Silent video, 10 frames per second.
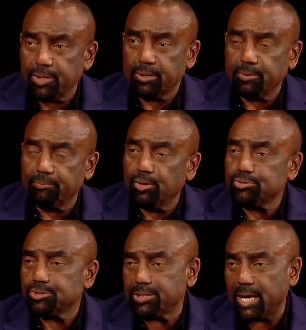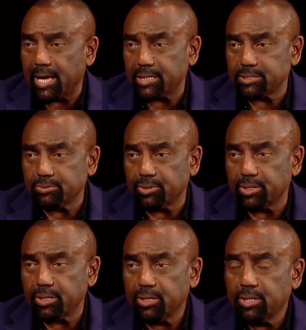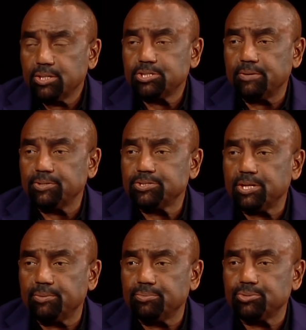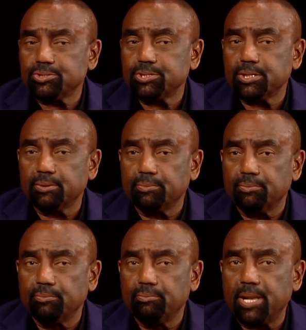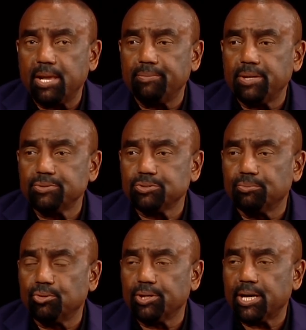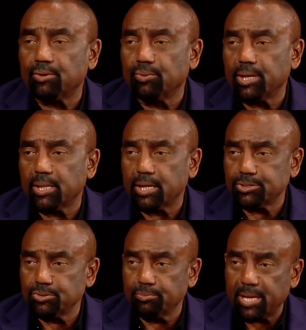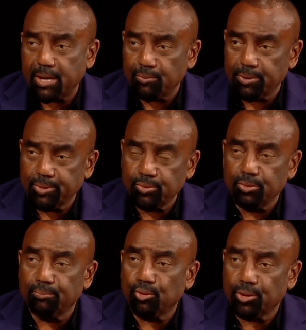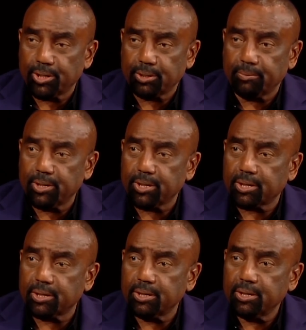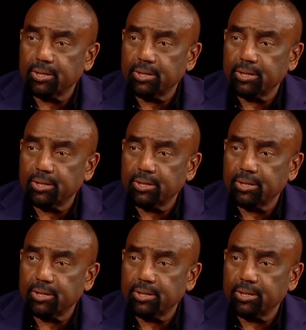yeah, but most are not, right? Seventy-seven percent of black babies are born out of wedlock to black women who were born in America.